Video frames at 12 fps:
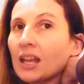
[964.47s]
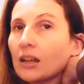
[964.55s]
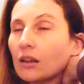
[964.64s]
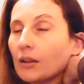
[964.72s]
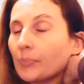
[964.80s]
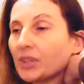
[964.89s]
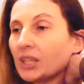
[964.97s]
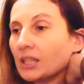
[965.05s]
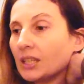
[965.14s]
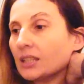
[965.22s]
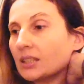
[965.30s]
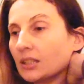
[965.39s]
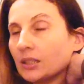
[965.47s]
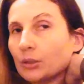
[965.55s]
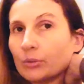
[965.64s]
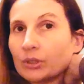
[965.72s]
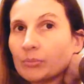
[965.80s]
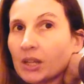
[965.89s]
Um, in Italy
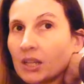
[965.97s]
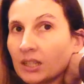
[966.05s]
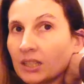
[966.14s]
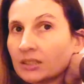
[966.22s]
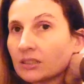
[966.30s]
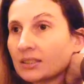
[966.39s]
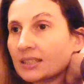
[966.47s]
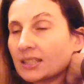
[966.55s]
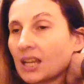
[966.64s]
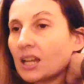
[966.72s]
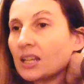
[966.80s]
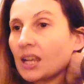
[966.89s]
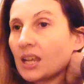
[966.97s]
with my little son,